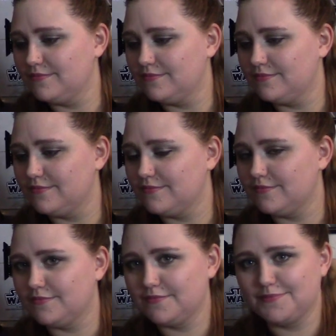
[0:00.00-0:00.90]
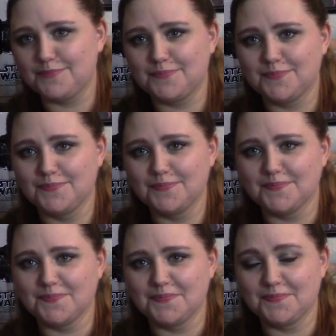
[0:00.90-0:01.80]

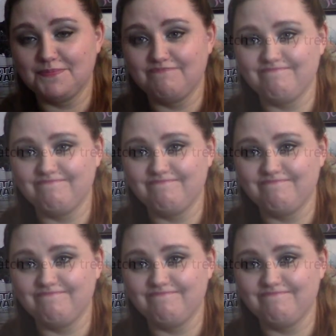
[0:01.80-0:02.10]
This person isn't speaking.